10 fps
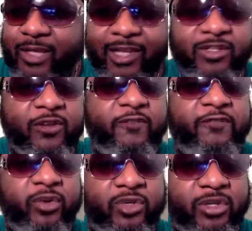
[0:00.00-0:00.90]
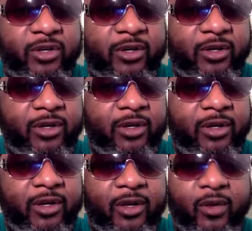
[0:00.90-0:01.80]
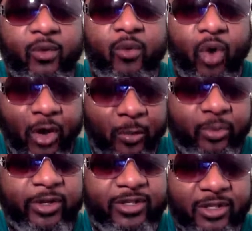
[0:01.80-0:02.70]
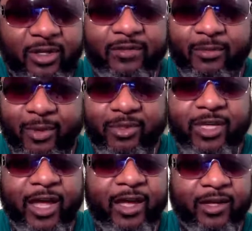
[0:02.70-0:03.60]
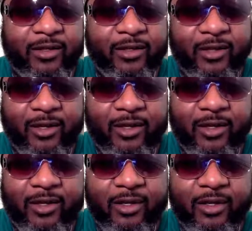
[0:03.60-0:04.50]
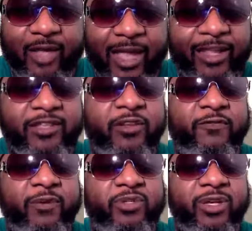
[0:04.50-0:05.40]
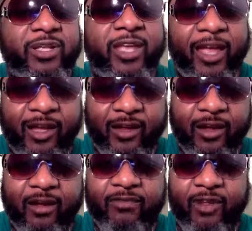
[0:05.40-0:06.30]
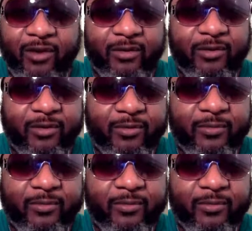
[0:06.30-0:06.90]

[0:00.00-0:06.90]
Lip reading: He's the future royal priesthood of the Most High. And he's the future king of the earth.